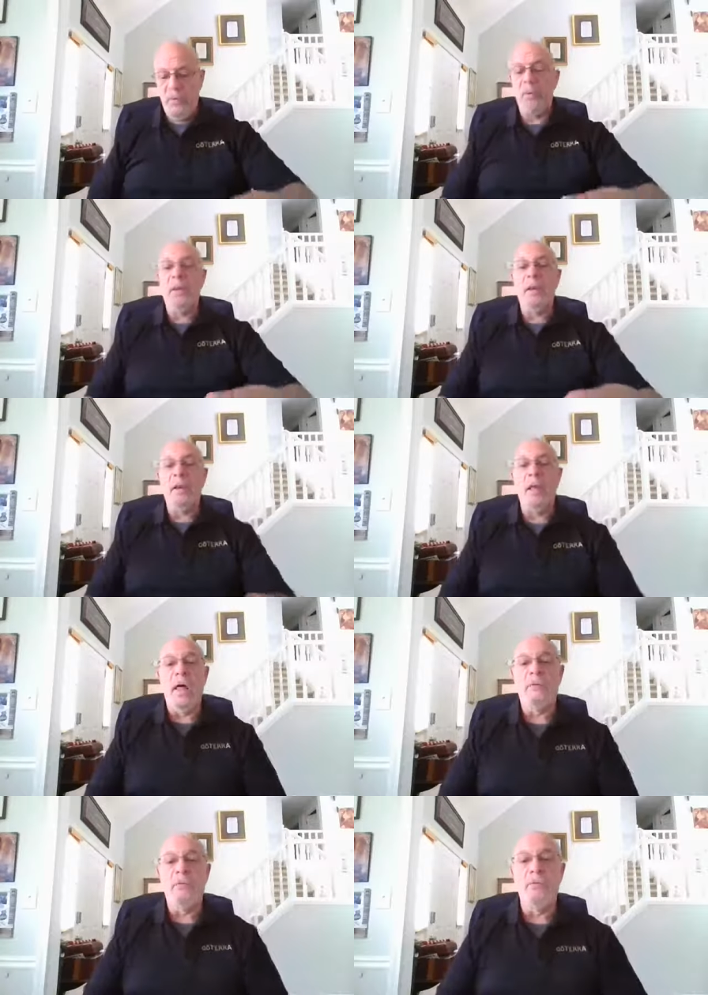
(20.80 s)
We had a
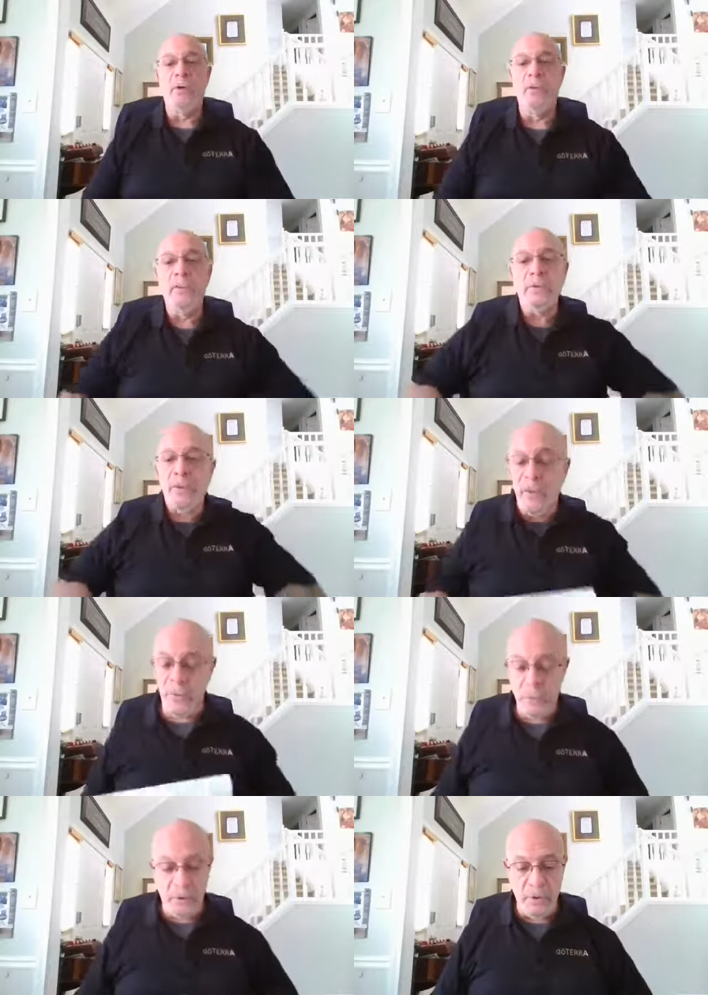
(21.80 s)
lot of enrollments. We
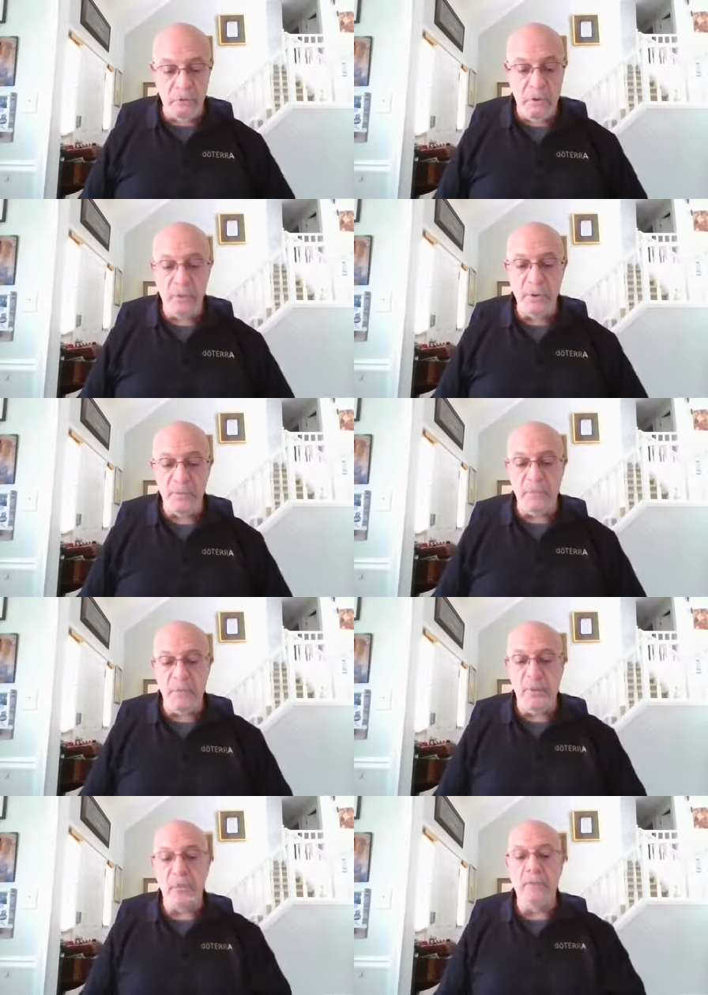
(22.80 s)
had 20 enrollments for
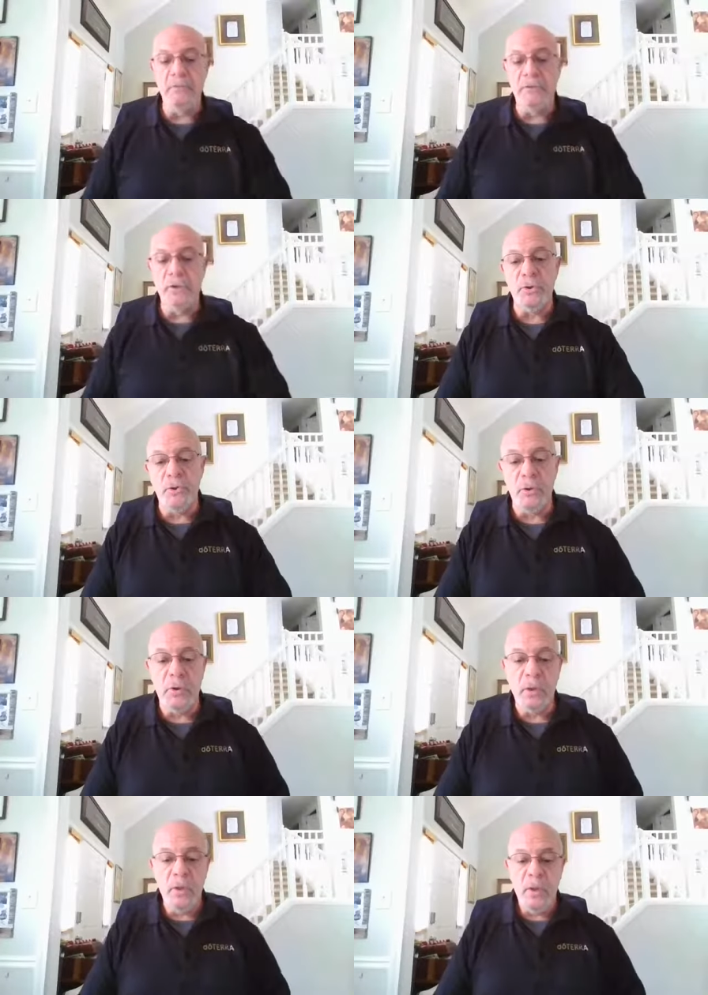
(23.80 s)
the month of
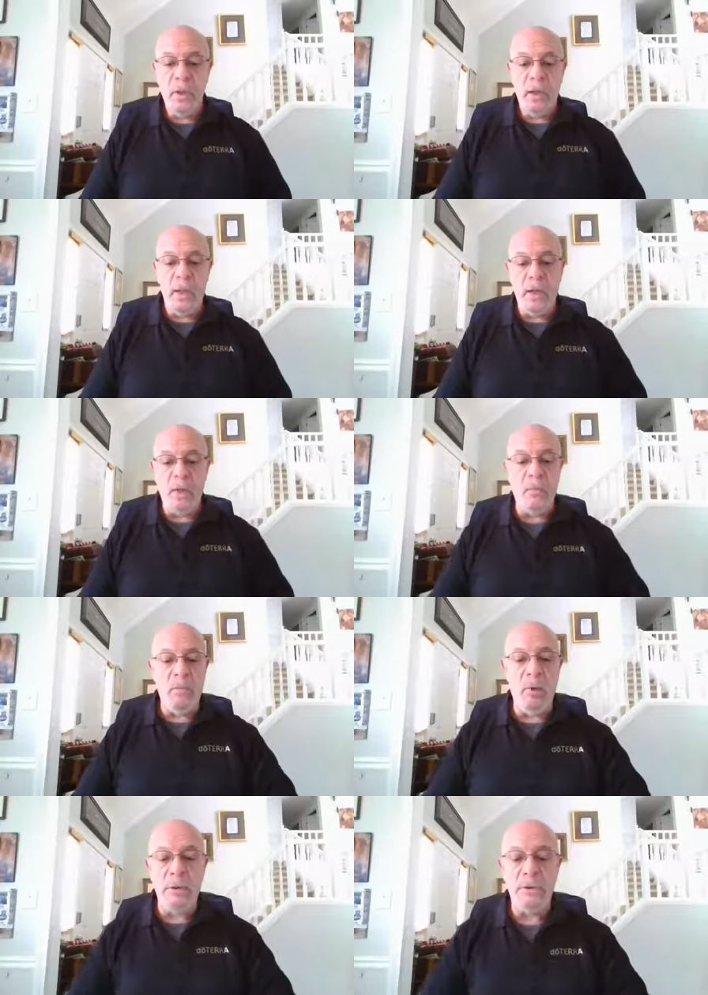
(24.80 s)
June. And I
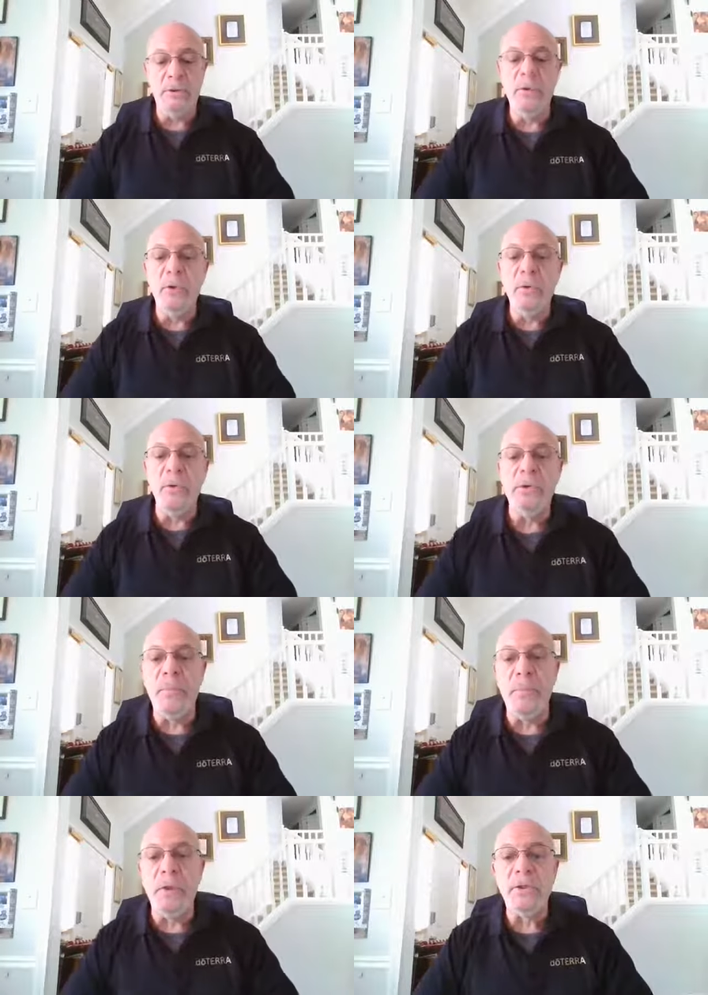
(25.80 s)
want to
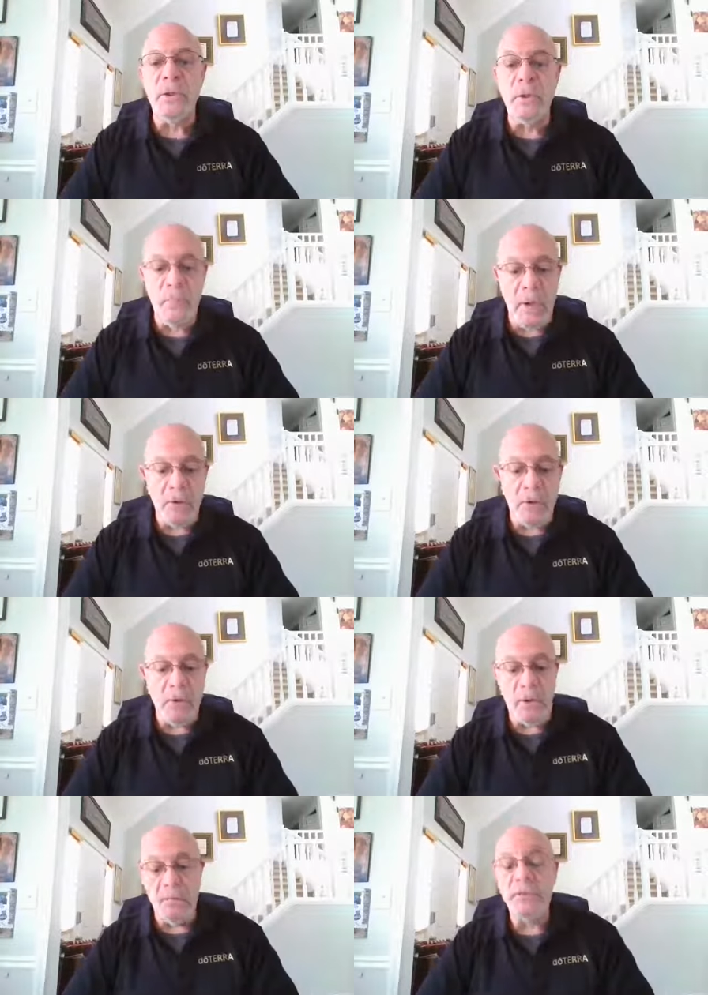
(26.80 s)
especially make
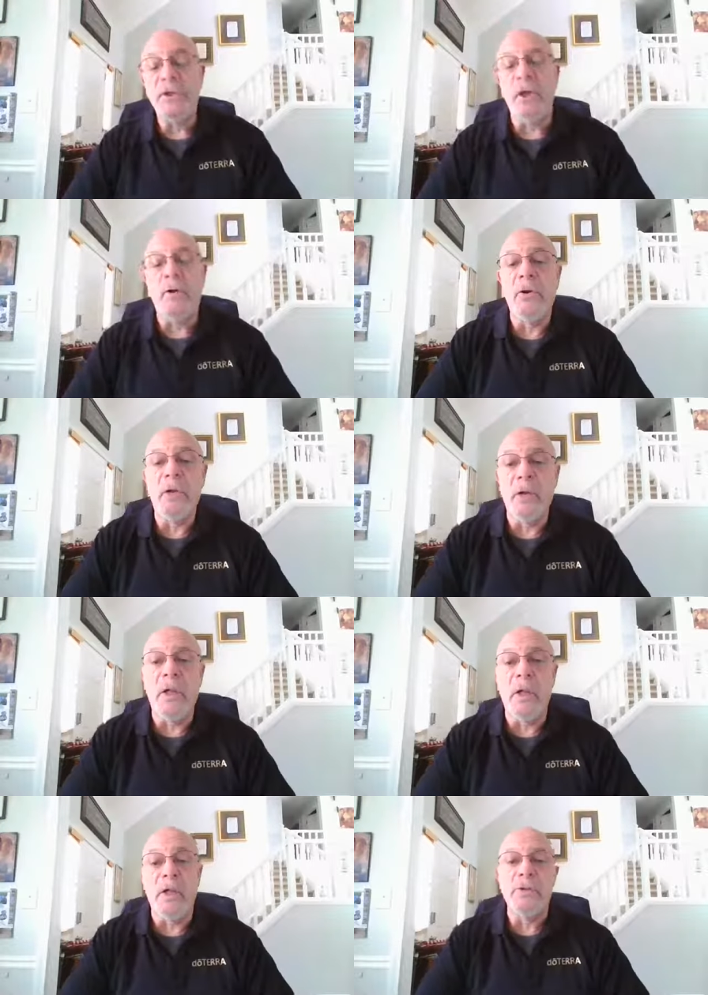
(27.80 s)
note of Sharon
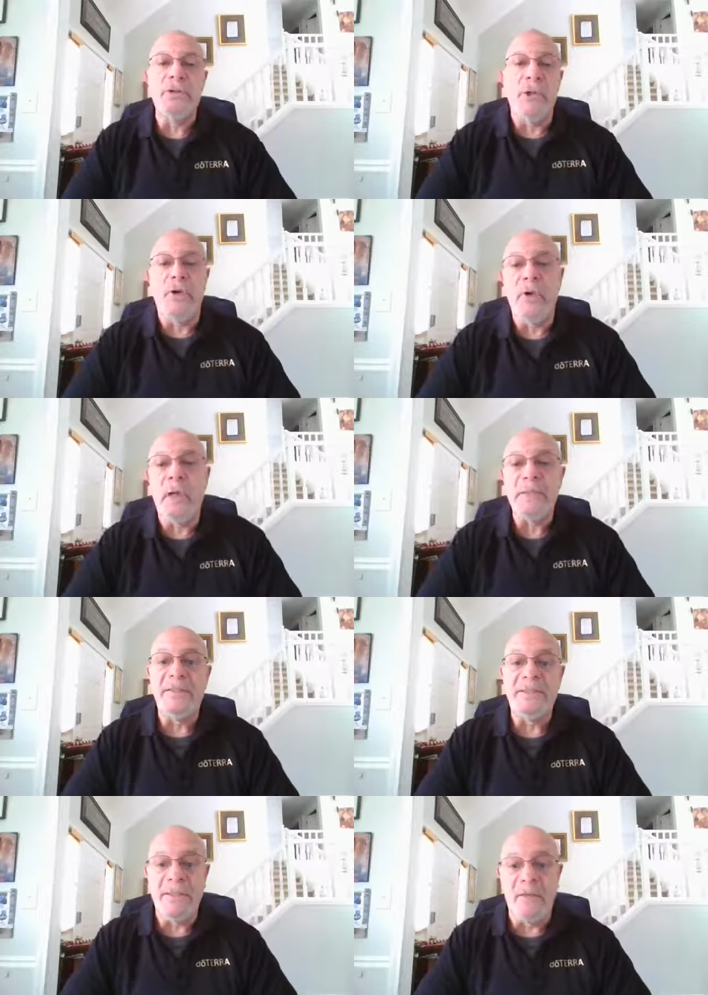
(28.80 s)
Dean. Sharon had
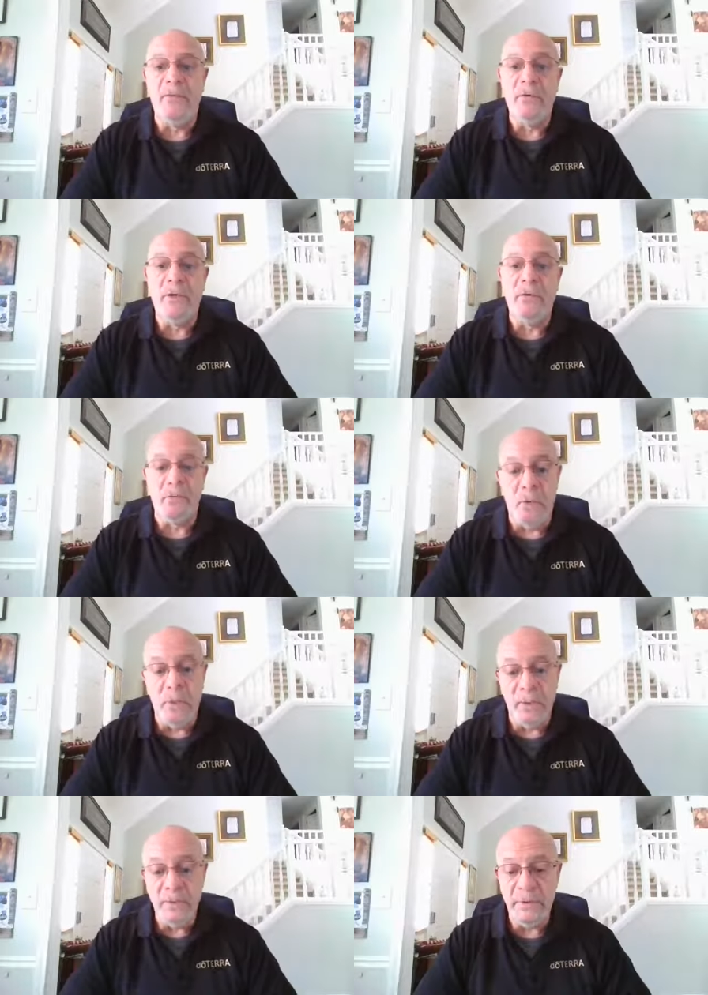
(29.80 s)
seven
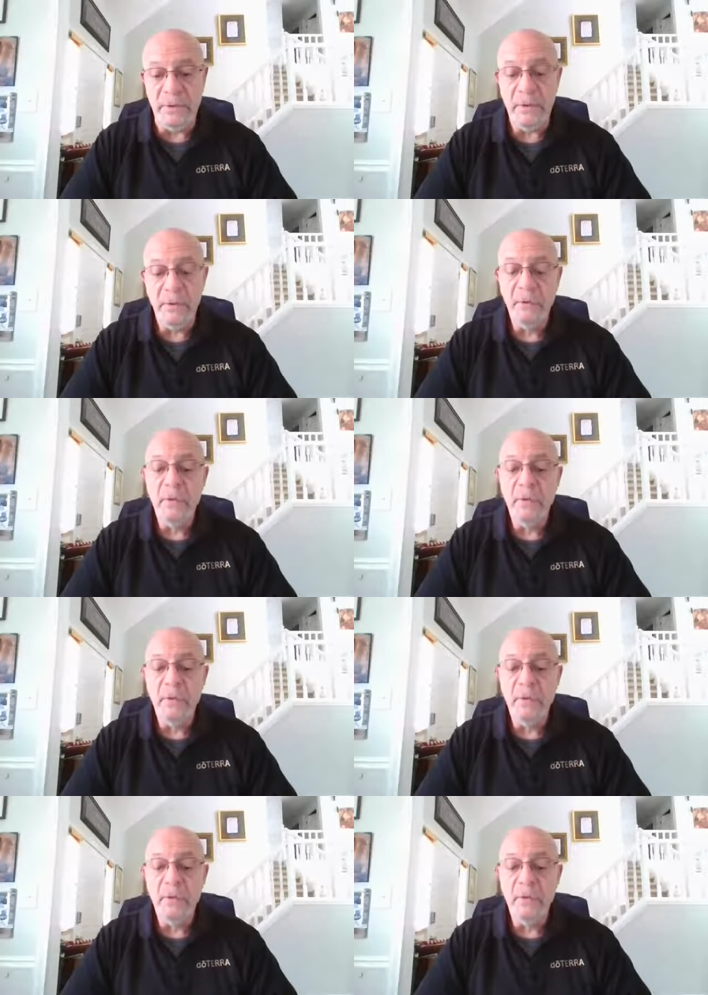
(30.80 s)
enrollments.